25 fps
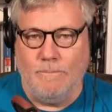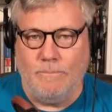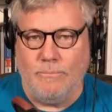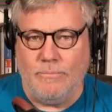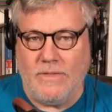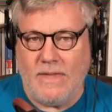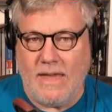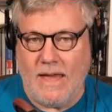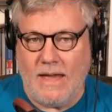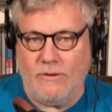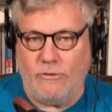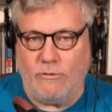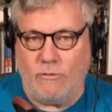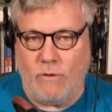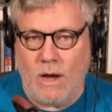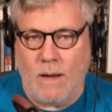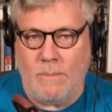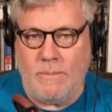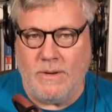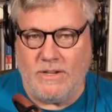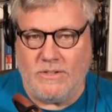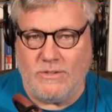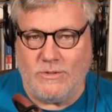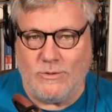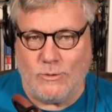The
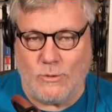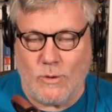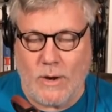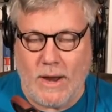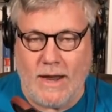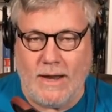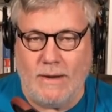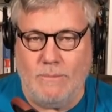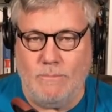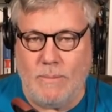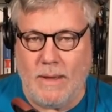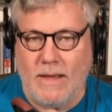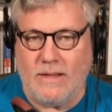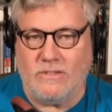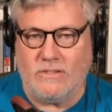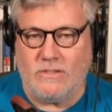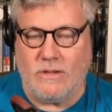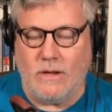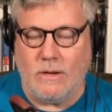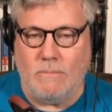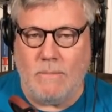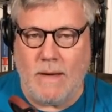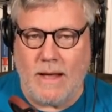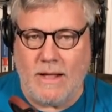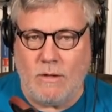Andromeda Strain based
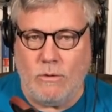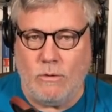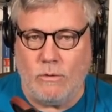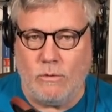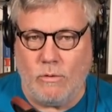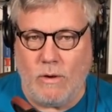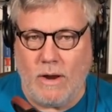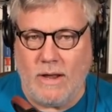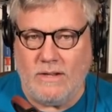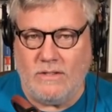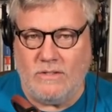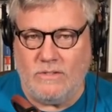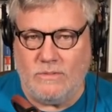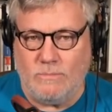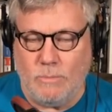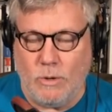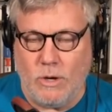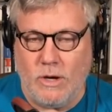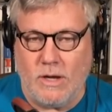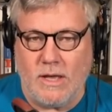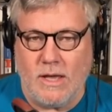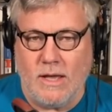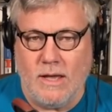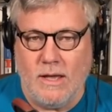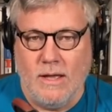on Michael Crichton's
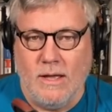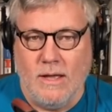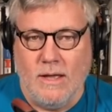book,